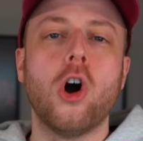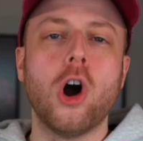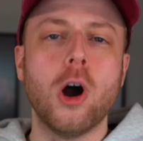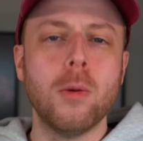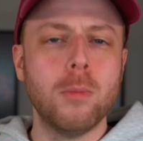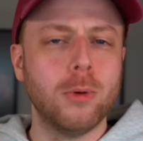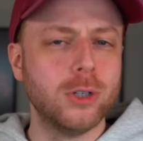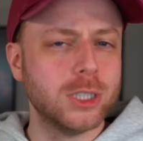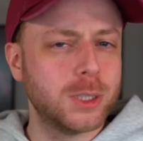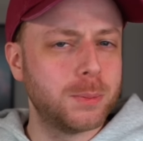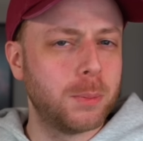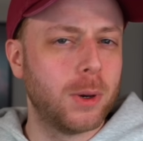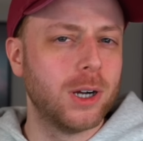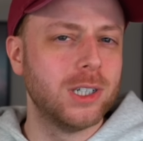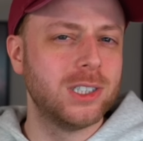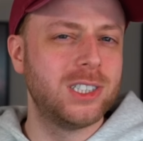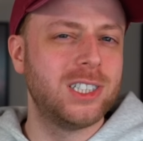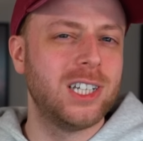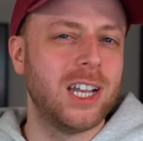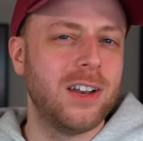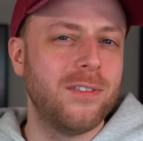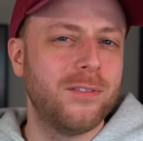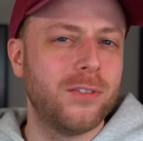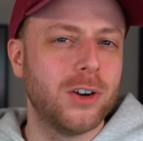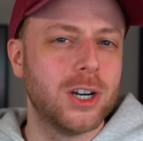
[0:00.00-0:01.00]
Almost punched
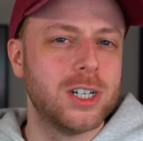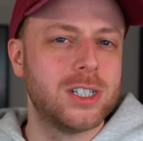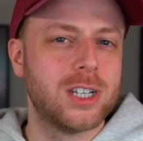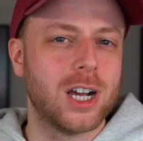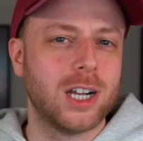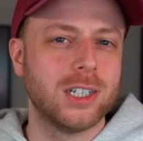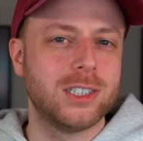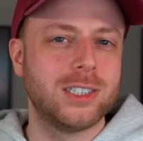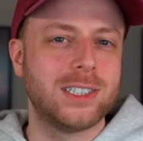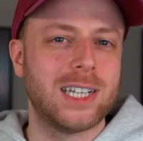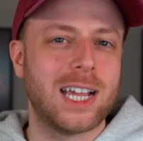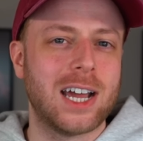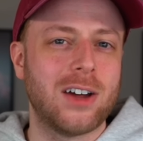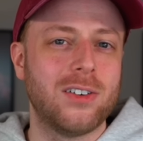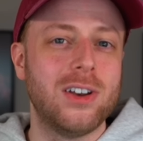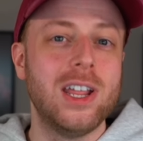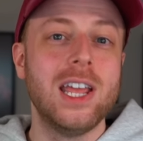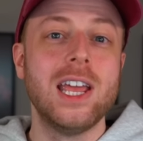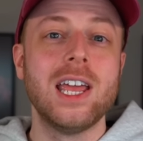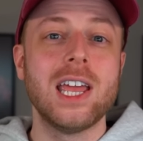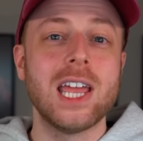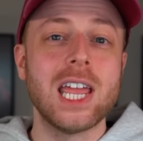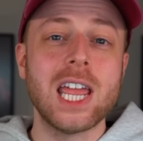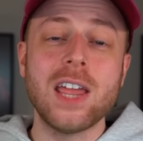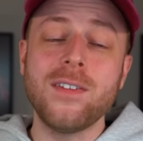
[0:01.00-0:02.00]
it in for a touchdown.
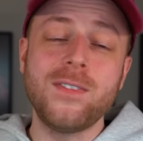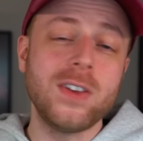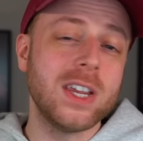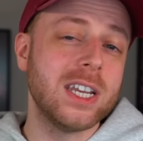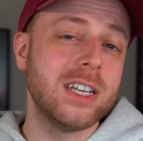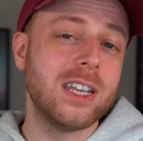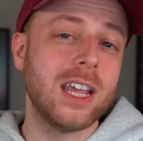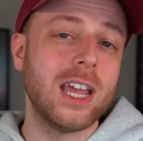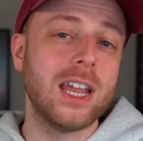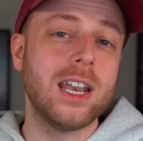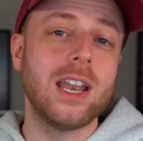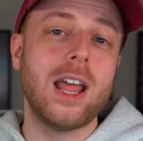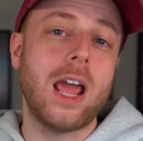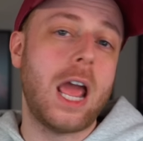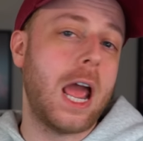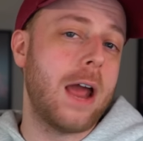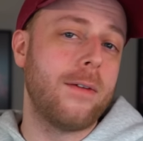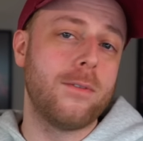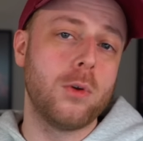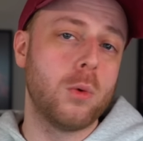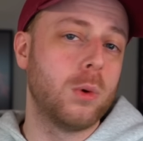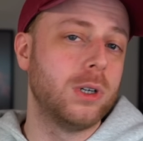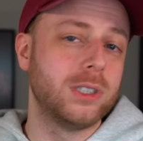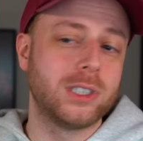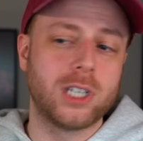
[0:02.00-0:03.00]
If he did,
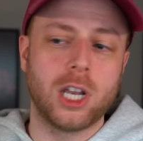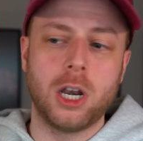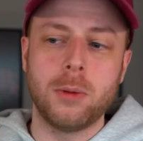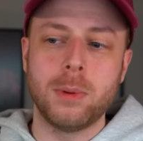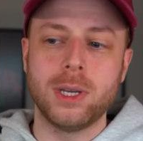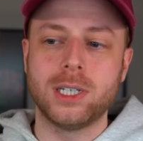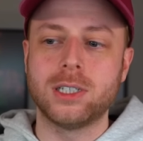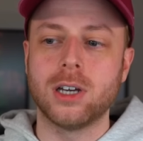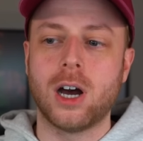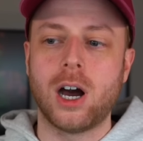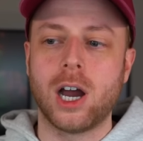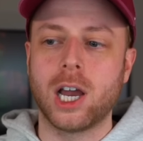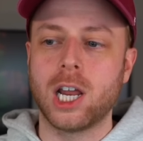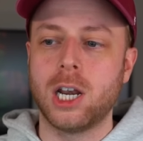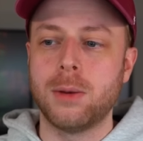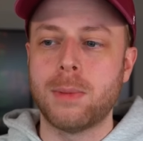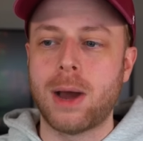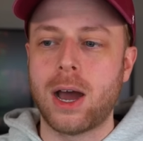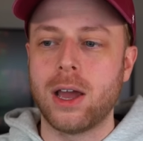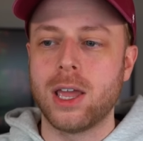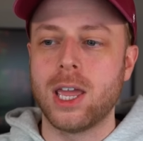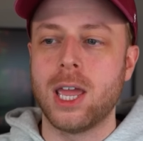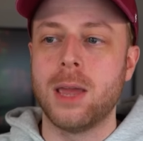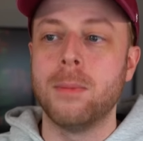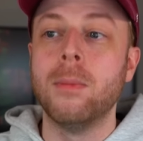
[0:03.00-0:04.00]
everyone's going to be talking
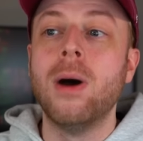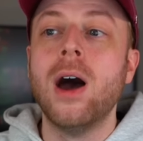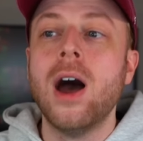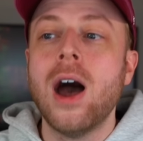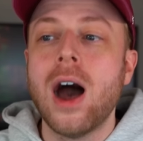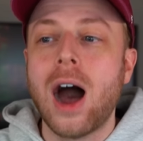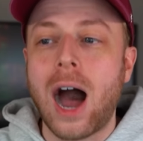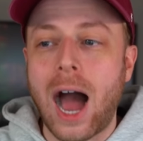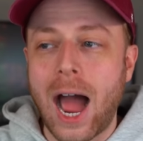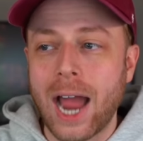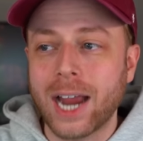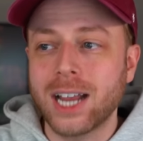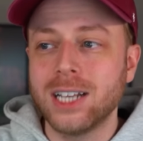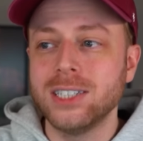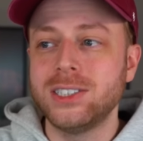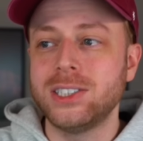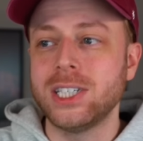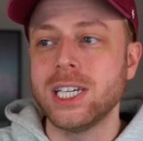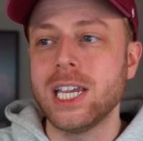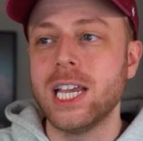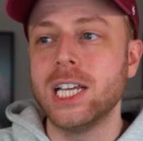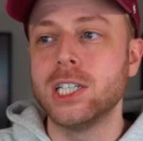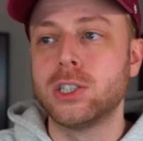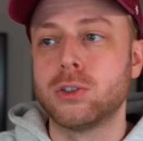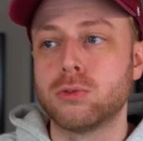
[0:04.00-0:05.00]
about him. I could
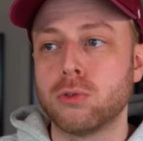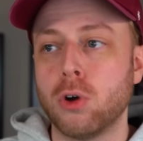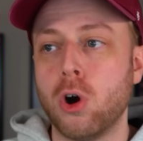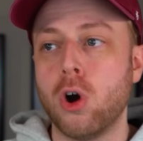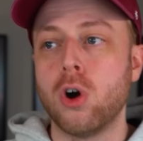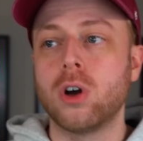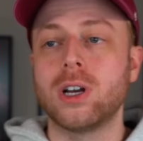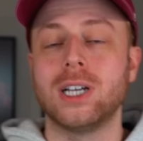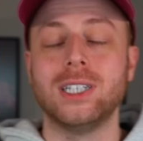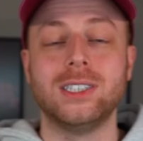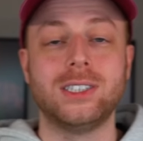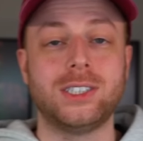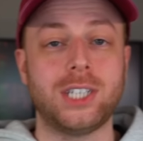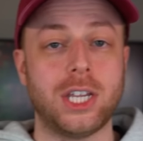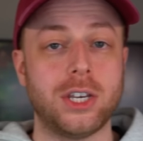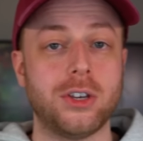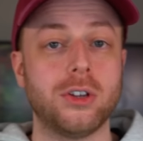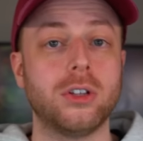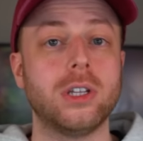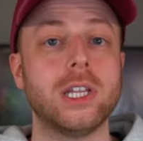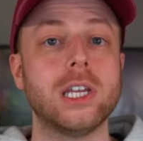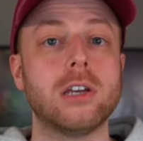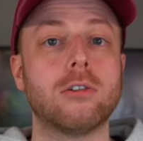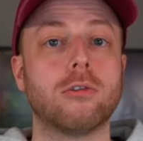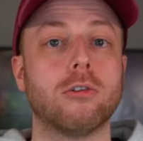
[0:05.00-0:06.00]
see his role
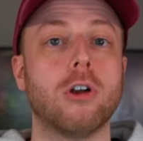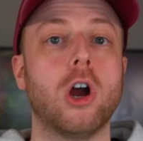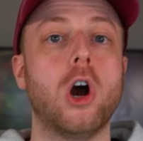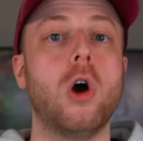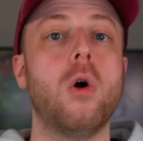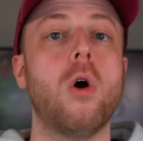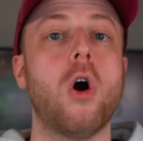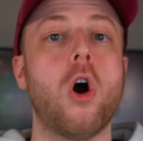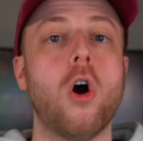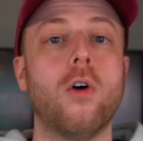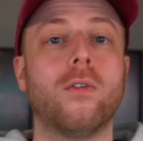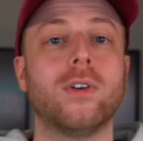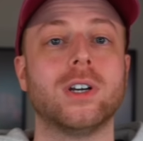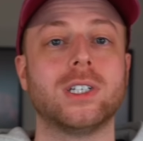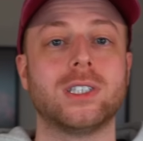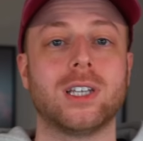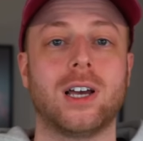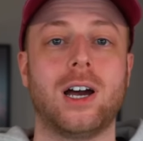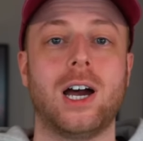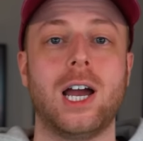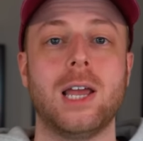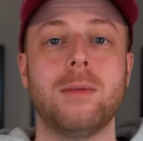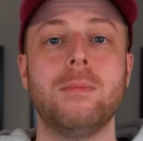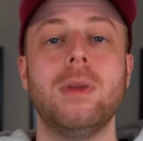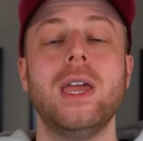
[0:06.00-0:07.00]
continually grow over
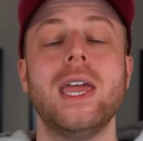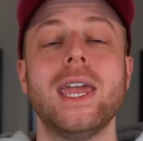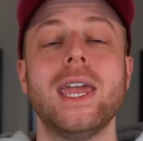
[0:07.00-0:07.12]
time.